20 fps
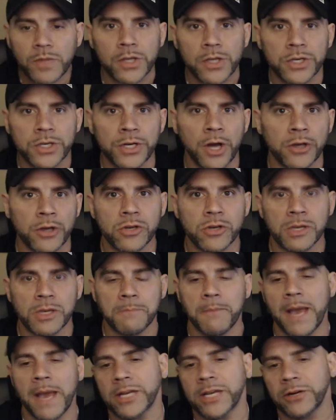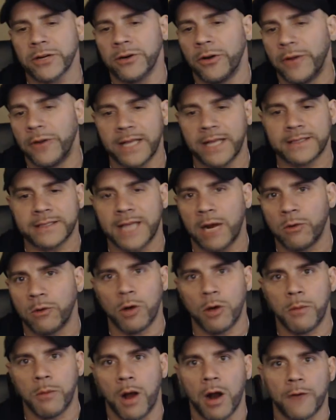You know, you can make your own
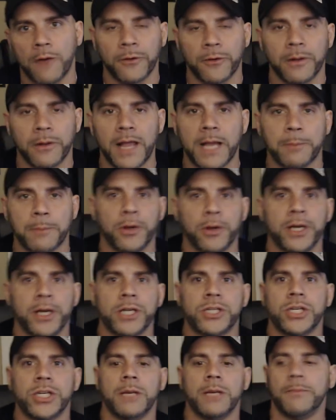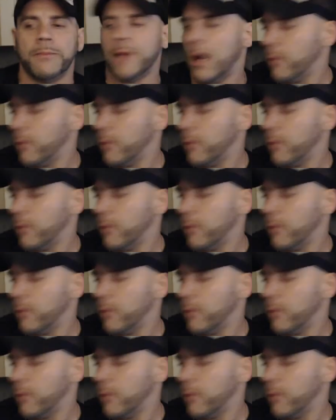anti-roll bar for like pretty cheap. I